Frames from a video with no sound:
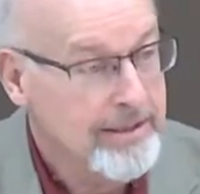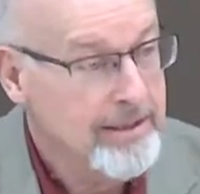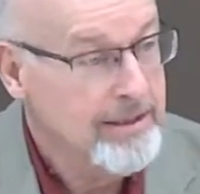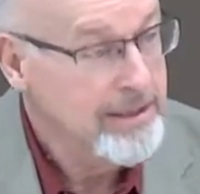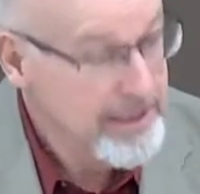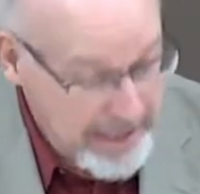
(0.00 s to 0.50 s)

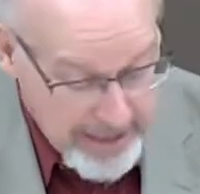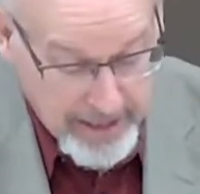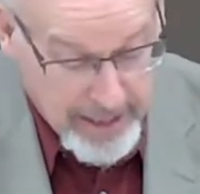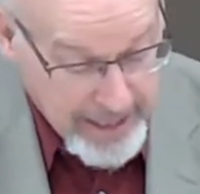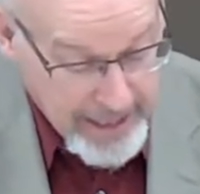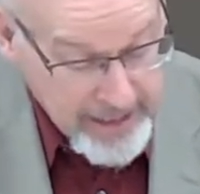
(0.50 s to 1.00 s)
Yeah,
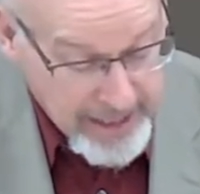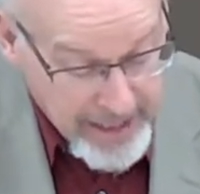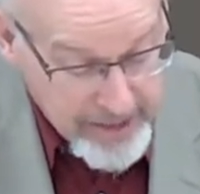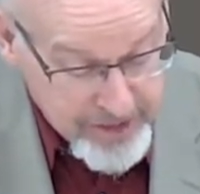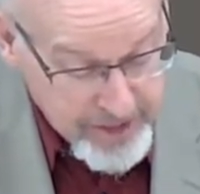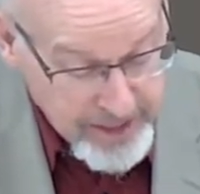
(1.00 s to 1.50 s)

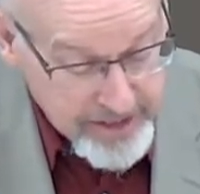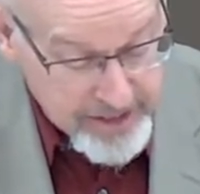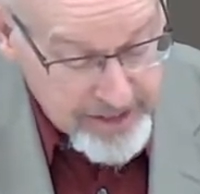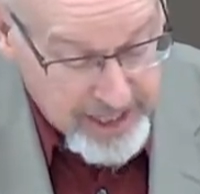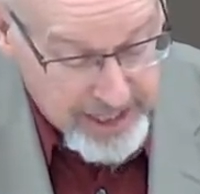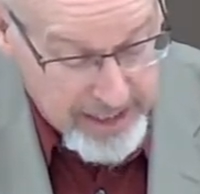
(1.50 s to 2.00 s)
it's
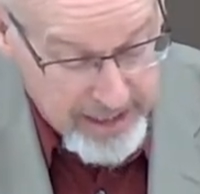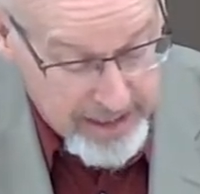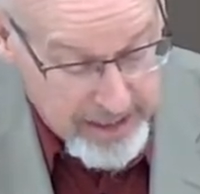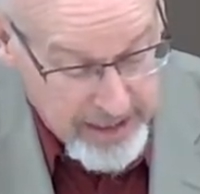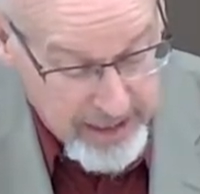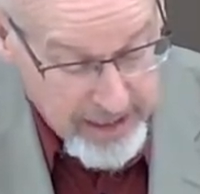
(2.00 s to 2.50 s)

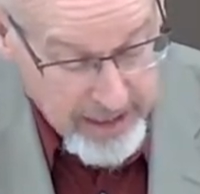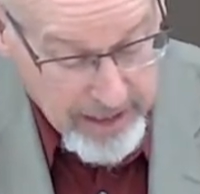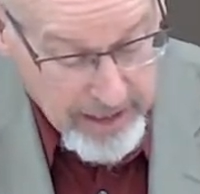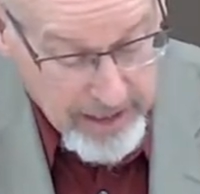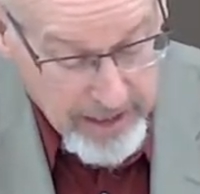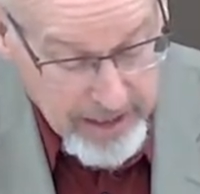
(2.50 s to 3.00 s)
dead.
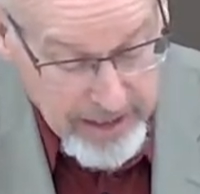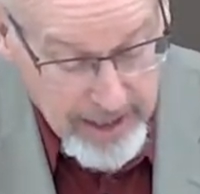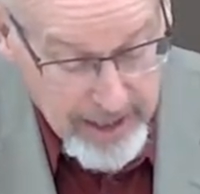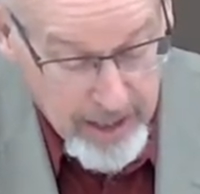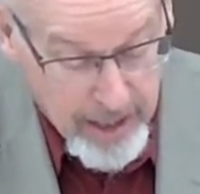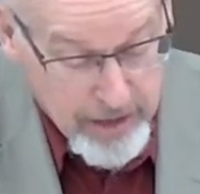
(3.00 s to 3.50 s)

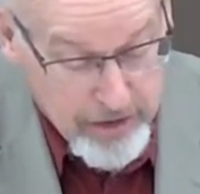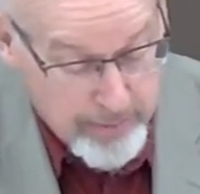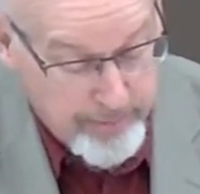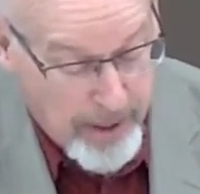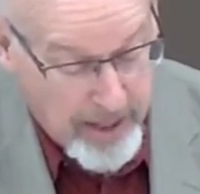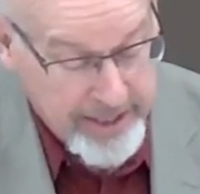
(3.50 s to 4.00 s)
Yeah, the
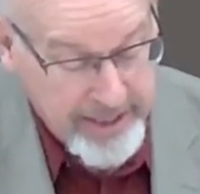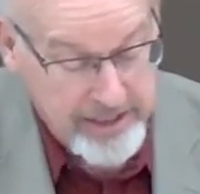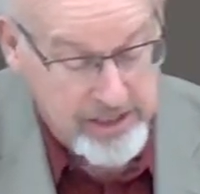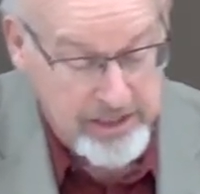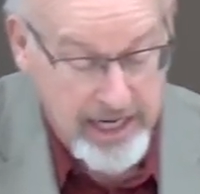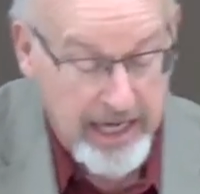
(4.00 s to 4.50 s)
body
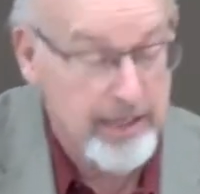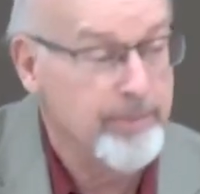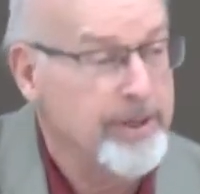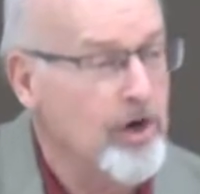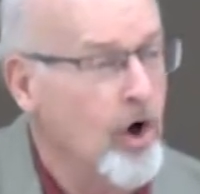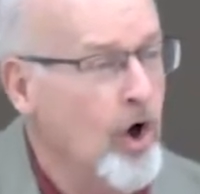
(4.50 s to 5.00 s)
is dead
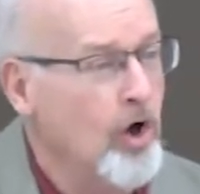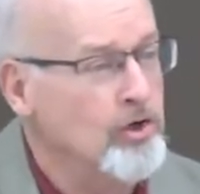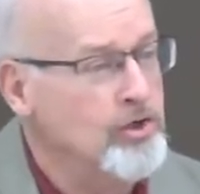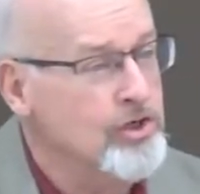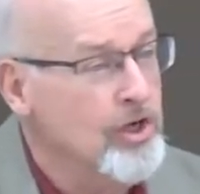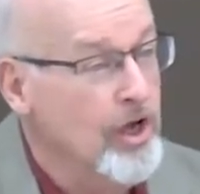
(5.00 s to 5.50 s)

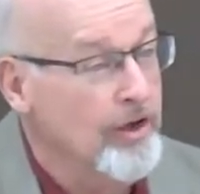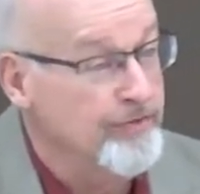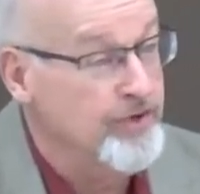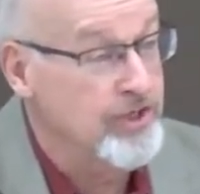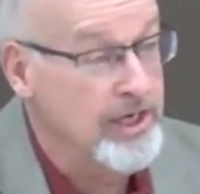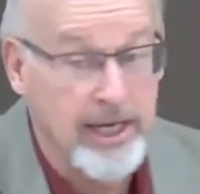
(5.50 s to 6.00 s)
because of
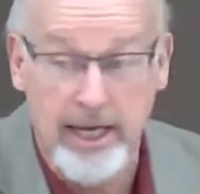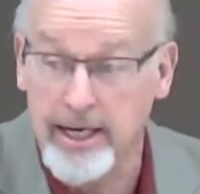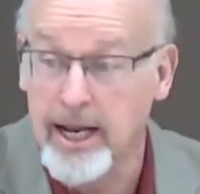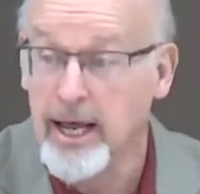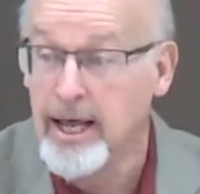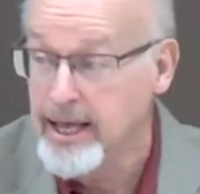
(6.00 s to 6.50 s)
sin.
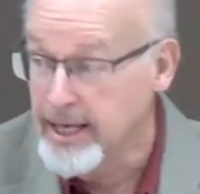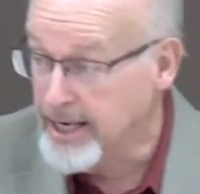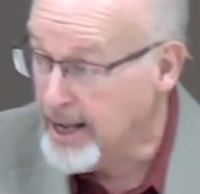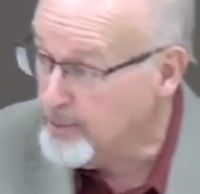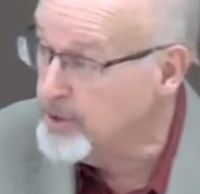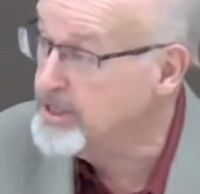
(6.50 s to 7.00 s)
And
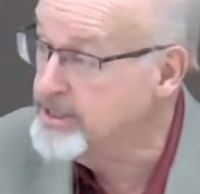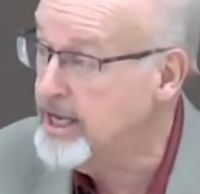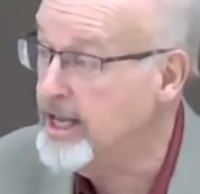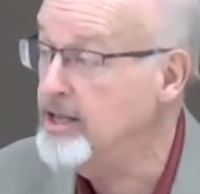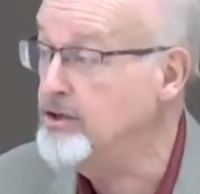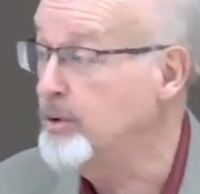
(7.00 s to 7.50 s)
I want to
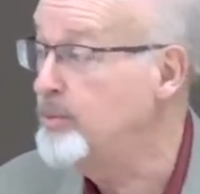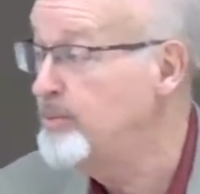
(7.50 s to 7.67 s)
tell you,